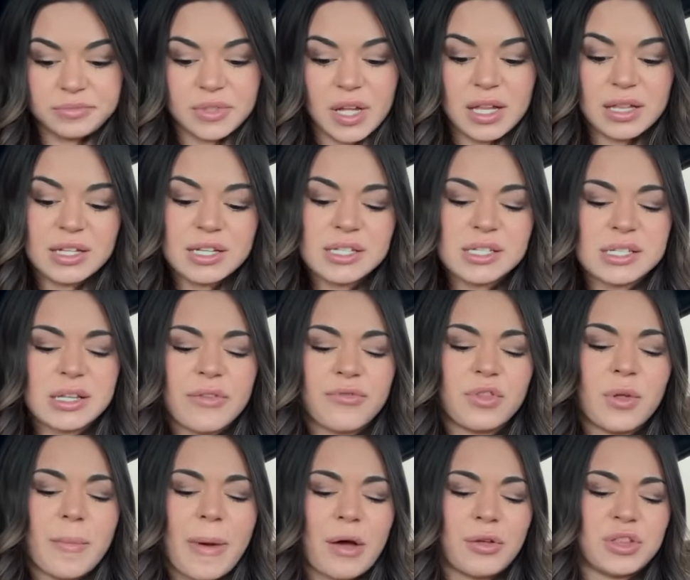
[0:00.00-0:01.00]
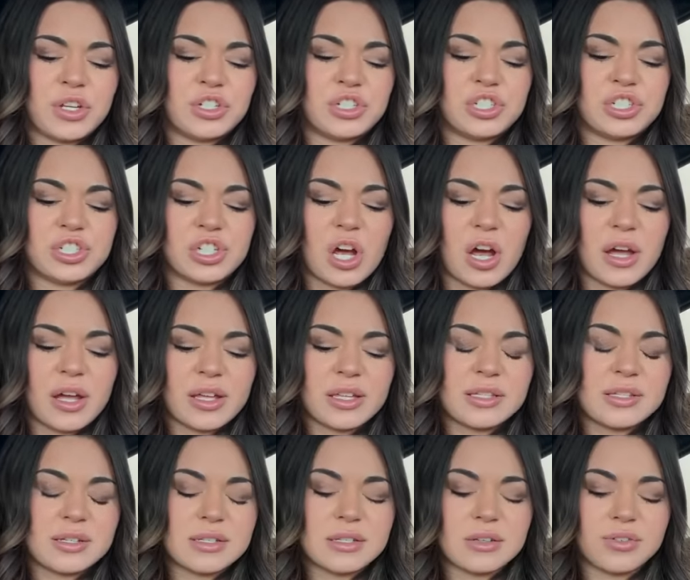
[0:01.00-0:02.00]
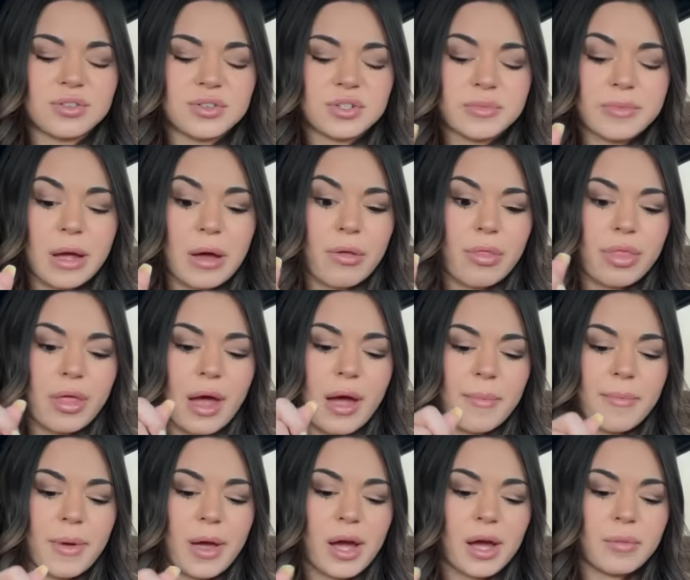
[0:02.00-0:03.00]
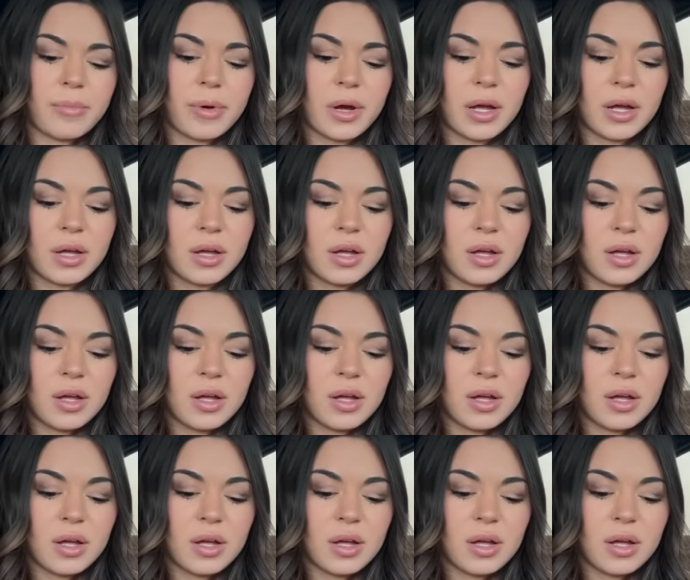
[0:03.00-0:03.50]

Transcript: At least if the mouth is shut, it doesn't gross me out that bad, but